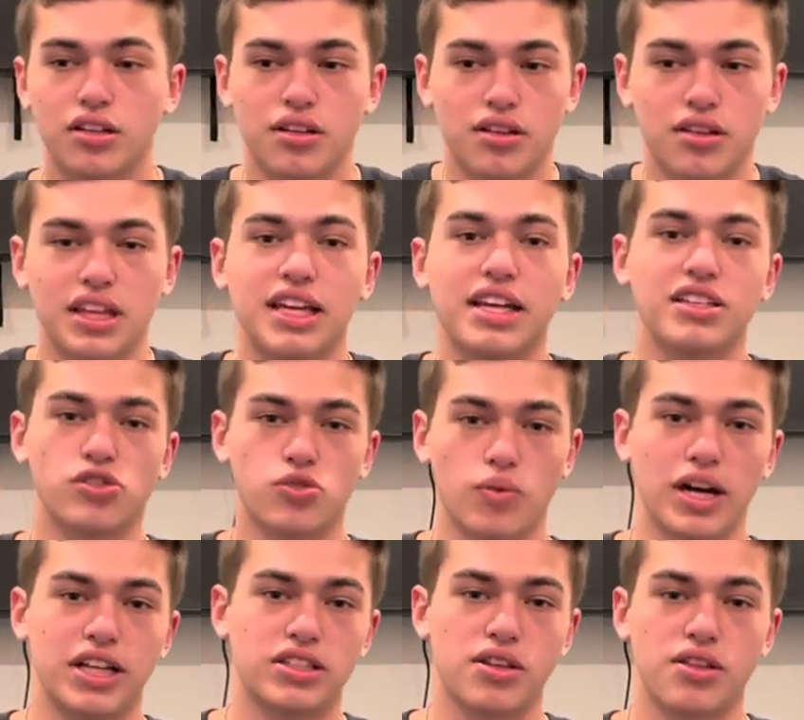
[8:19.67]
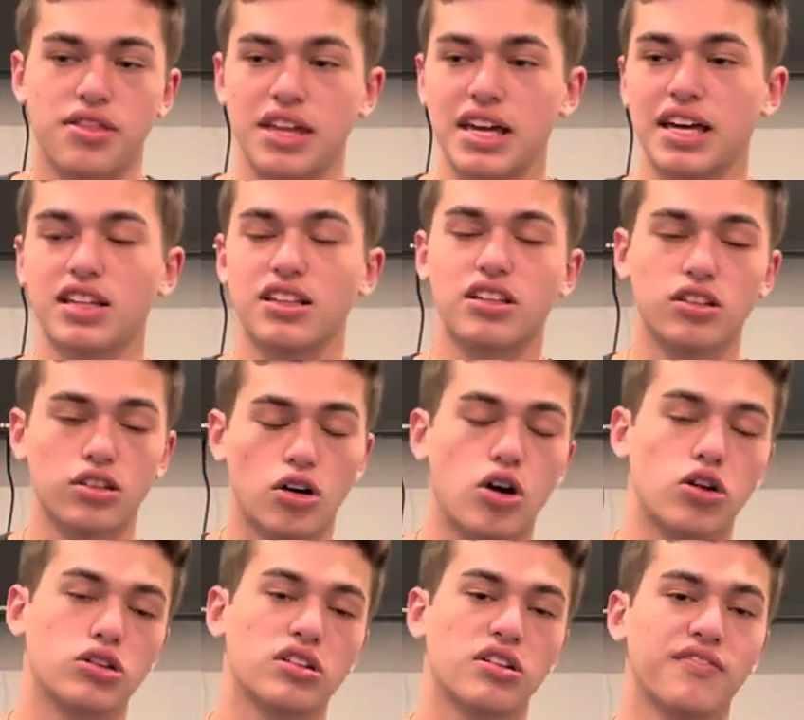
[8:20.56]
think it's right to think of the
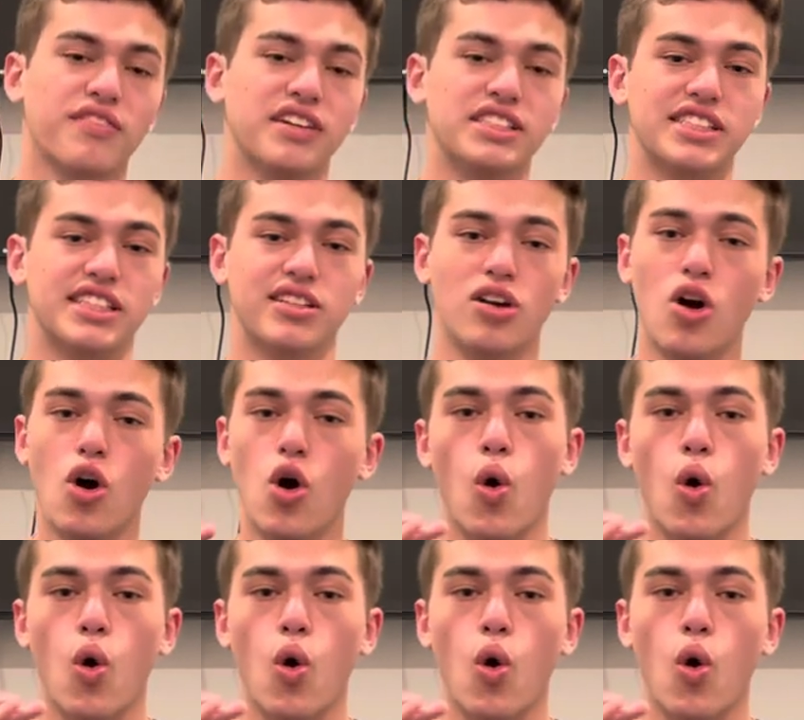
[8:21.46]
long term vision?